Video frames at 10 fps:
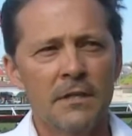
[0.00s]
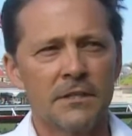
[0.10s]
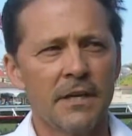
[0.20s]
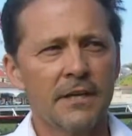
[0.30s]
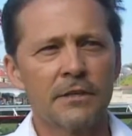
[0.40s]

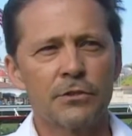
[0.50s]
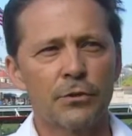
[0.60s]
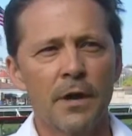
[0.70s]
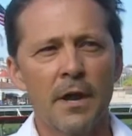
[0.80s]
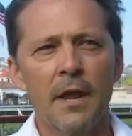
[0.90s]
Take a
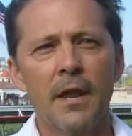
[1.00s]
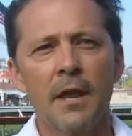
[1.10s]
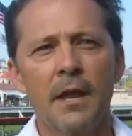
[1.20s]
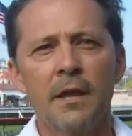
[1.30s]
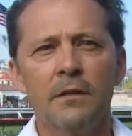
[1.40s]

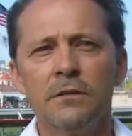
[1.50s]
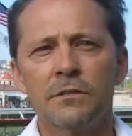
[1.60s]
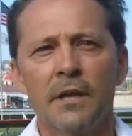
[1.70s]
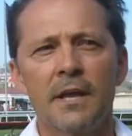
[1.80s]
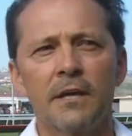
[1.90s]
train,
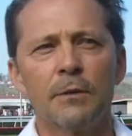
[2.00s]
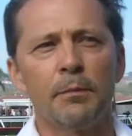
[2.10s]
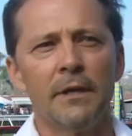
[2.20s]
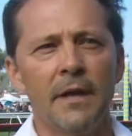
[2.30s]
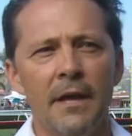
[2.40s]
take a
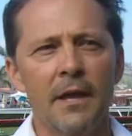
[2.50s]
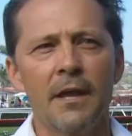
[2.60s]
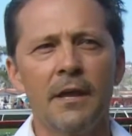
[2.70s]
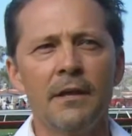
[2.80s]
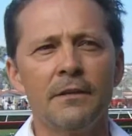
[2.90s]

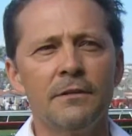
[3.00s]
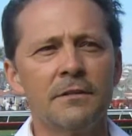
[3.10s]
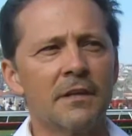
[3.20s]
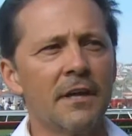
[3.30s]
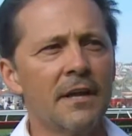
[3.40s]
plane,
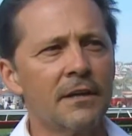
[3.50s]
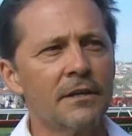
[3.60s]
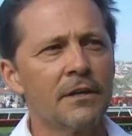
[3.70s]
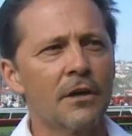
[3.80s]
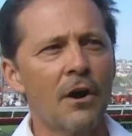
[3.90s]
take
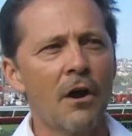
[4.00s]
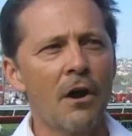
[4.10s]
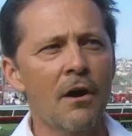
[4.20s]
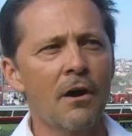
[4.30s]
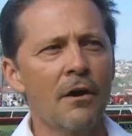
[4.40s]
a
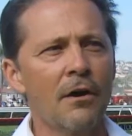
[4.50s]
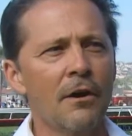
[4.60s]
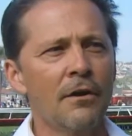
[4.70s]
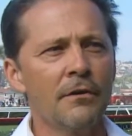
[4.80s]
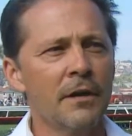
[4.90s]

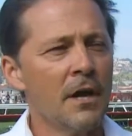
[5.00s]
car.